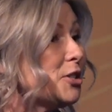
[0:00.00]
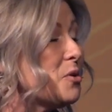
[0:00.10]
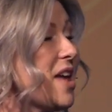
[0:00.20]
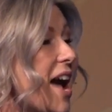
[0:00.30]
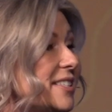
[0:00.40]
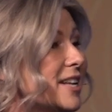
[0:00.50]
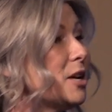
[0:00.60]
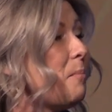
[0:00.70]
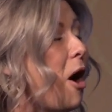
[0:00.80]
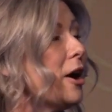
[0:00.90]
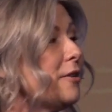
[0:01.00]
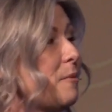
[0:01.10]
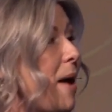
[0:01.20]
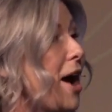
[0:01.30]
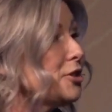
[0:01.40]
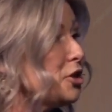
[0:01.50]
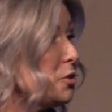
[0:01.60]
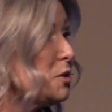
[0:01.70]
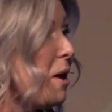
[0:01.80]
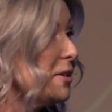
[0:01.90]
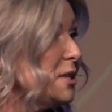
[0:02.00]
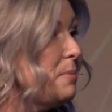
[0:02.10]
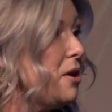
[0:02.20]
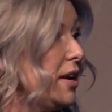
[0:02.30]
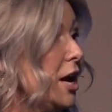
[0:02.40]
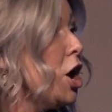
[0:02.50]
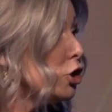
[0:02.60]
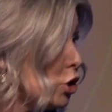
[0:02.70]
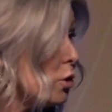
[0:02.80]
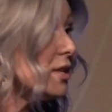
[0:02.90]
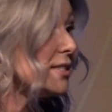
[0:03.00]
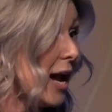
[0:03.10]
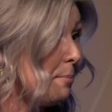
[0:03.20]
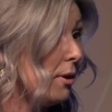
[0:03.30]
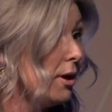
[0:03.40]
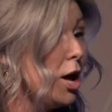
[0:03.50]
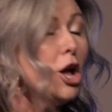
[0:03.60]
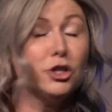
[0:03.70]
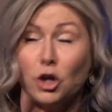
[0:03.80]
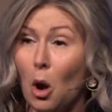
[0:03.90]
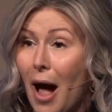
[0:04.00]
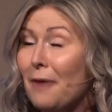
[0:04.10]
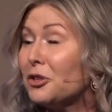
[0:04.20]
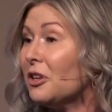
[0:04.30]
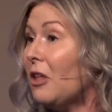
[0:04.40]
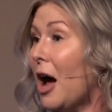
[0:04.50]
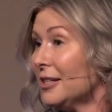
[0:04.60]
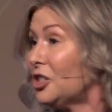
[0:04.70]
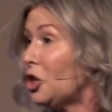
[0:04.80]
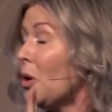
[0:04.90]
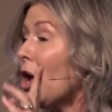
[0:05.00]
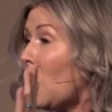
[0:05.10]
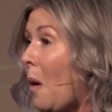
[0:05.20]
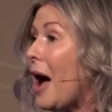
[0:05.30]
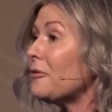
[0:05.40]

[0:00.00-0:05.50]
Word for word: So yes, is it part of the pastor's responsibility to disciple, to go after the lost, to go